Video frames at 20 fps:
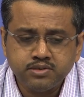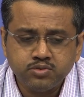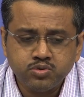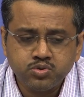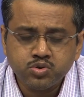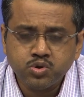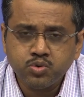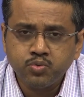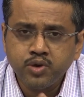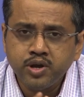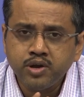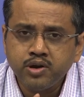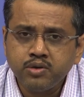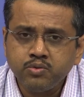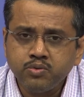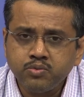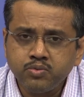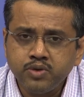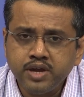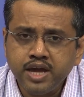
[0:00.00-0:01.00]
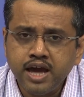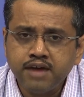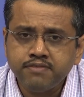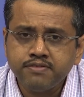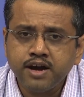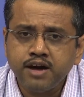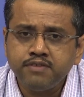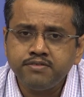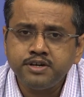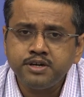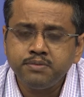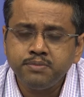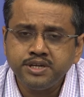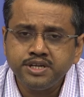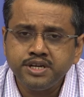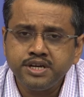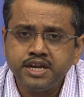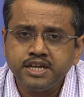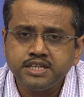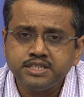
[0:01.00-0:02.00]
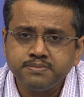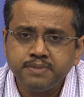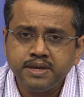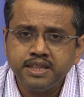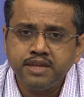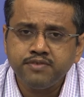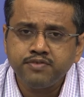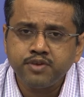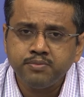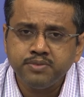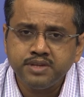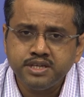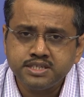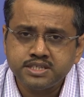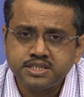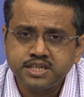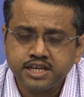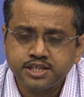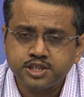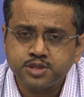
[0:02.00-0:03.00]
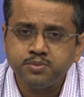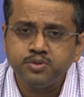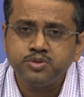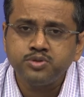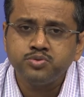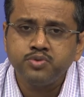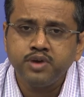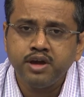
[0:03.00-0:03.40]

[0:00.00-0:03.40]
so we have covered materials mainly from these textbooks.